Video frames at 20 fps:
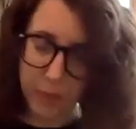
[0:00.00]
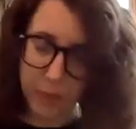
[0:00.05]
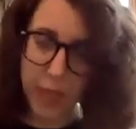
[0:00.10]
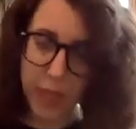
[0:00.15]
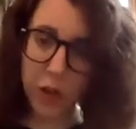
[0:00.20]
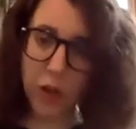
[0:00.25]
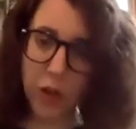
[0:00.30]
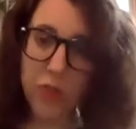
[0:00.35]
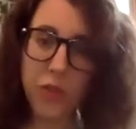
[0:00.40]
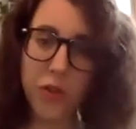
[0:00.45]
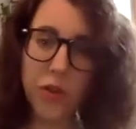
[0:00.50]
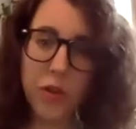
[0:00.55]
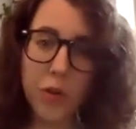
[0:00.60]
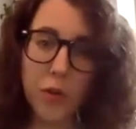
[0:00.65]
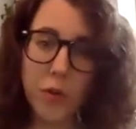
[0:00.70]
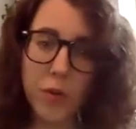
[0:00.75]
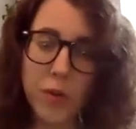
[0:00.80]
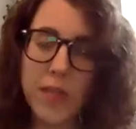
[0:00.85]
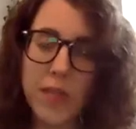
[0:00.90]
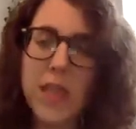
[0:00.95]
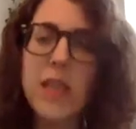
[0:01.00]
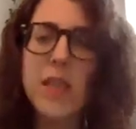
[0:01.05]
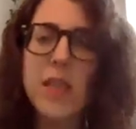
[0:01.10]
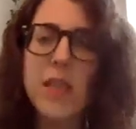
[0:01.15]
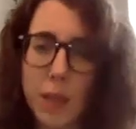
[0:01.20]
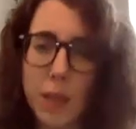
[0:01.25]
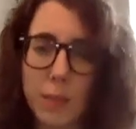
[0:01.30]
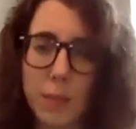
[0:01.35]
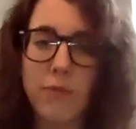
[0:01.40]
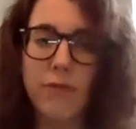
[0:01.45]
and on the news
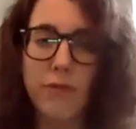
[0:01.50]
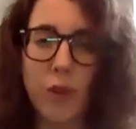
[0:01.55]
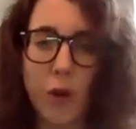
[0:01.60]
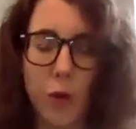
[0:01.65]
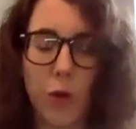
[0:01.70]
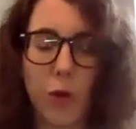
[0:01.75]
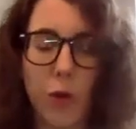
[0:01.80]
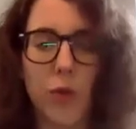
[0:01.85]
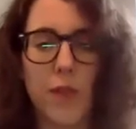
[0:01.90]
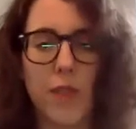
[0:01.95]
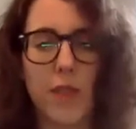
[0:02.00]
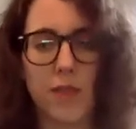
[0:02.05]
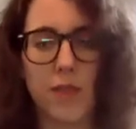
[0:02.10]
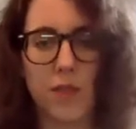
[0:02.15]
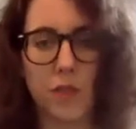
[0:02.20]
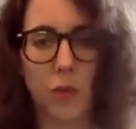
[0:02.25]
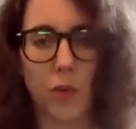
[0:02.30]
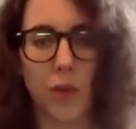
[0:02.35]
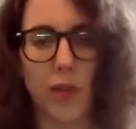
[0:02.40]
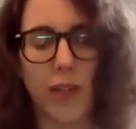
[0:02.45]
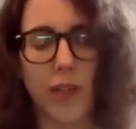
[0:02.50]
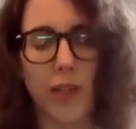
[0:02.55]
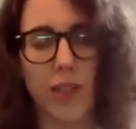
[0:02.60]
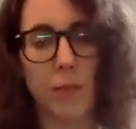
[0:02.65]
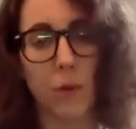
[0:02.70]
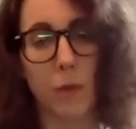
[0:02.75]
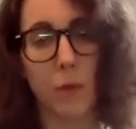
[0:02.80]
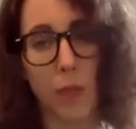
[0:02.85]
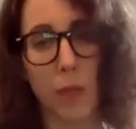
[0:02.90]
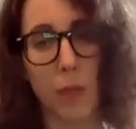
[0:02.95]
some photos and stories
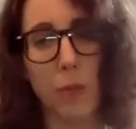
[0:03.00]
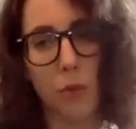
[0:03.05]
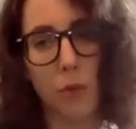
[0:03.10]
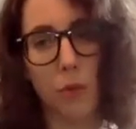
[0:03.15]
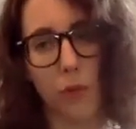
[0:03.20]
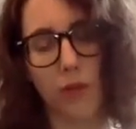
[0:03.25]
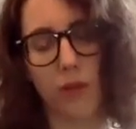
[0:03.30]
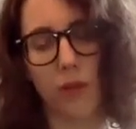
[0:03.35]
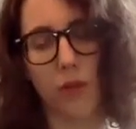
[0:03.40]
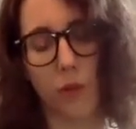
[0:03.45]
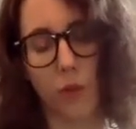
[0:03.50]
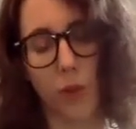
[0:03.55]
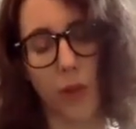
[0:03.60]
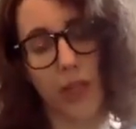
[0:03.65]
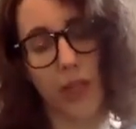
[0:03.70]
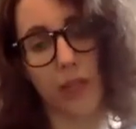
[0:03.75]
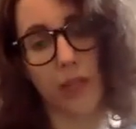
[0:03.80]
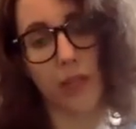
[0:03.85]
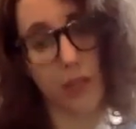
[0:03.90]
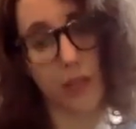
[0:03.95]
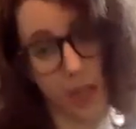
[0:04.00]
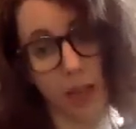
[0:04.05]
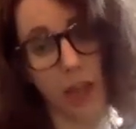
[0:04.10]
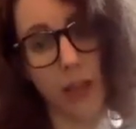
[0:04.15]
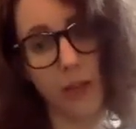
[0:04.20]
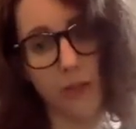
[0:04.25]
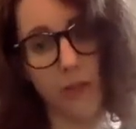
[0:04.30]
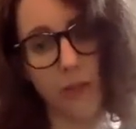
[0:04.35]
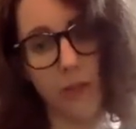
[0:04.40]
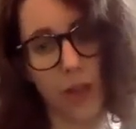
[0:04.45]
about people who had
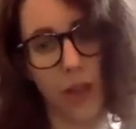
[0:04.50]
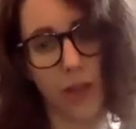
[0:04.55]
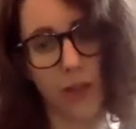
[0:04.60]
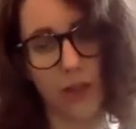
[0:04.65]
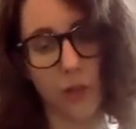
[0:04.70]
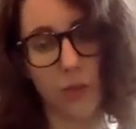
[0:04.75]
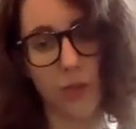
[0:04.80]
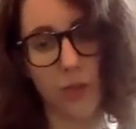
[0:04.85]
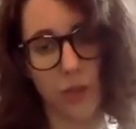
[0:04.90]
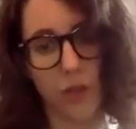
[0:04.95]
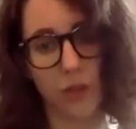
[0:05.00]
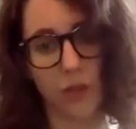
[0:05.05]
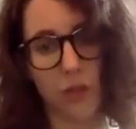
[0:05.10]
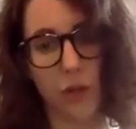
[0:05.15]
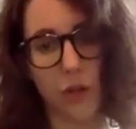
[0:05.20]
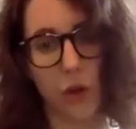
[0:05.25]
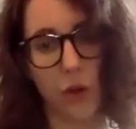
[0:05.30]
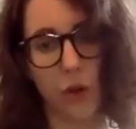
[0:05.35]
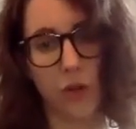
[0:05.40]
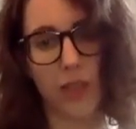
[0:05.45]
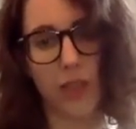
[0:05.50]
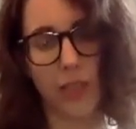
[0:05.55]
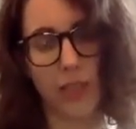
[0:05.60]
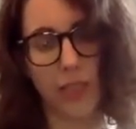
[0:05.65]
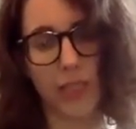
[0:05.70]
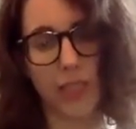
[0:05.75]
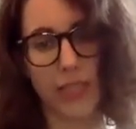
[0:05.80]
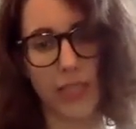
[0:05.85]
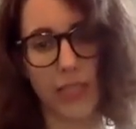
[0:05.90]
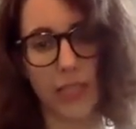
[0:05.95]
died as a result of
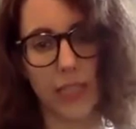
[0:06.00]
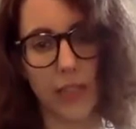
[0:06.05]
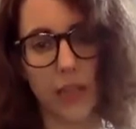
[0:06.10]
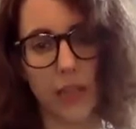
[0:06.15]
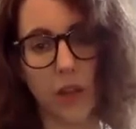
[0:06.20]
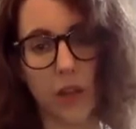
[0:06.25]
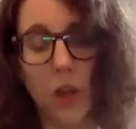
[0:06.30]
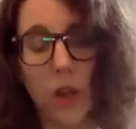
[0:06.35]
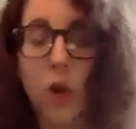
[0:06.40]
COVID-19,